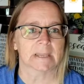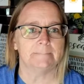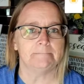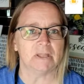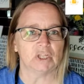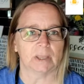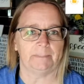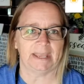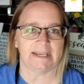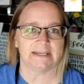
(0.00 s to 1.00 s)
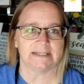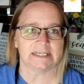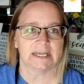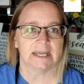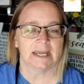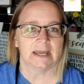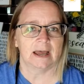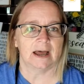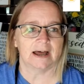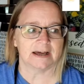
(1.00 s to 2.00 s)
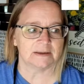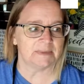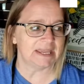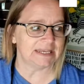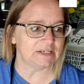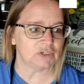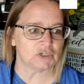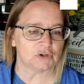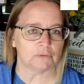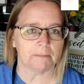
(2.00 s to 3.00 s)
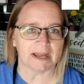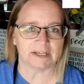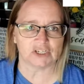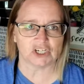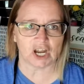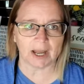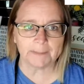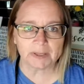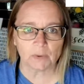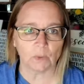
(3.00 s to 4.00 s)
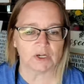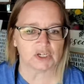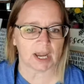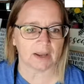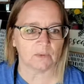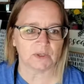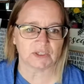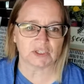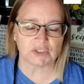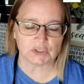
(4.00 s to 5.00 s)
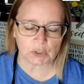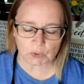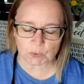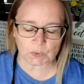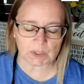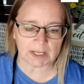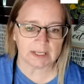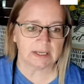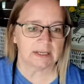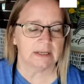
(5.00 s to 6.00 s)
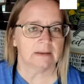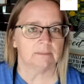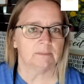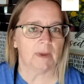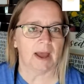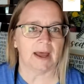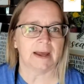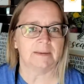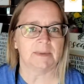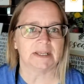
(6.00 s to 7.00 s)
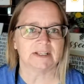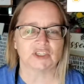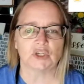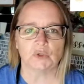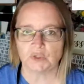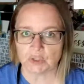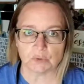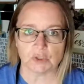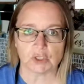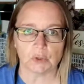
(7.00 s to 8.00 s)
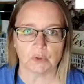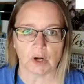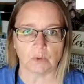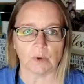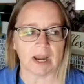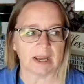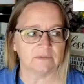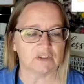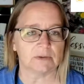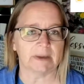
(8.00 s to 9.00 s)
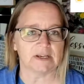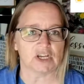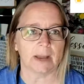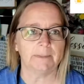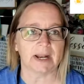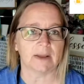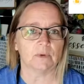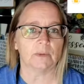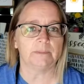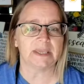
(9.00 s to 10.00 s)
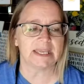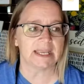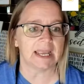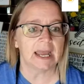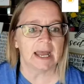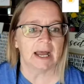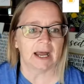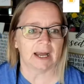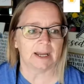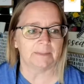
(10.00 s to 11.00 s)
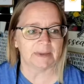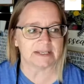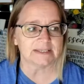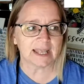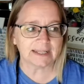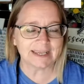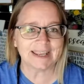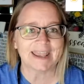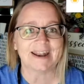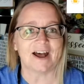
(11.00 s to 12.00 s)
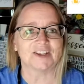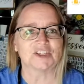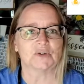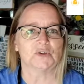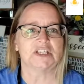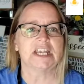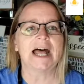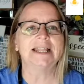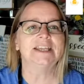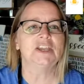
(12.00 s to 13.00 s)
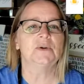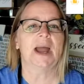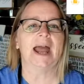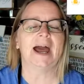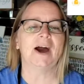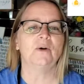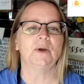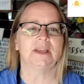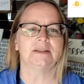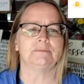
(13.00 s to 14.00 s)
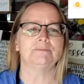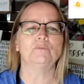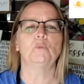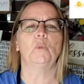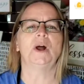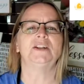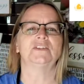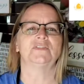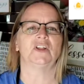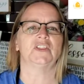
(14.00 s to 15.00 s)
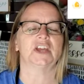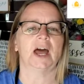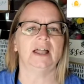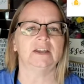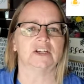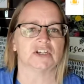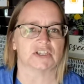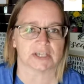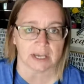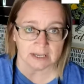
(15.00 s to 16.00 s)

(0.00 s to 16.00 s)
Milk Paint um, into my shop, which I will soon, um, soon, soon, soon arrive to my shop and I will be um, selling and also telling you how it wonderful the colors,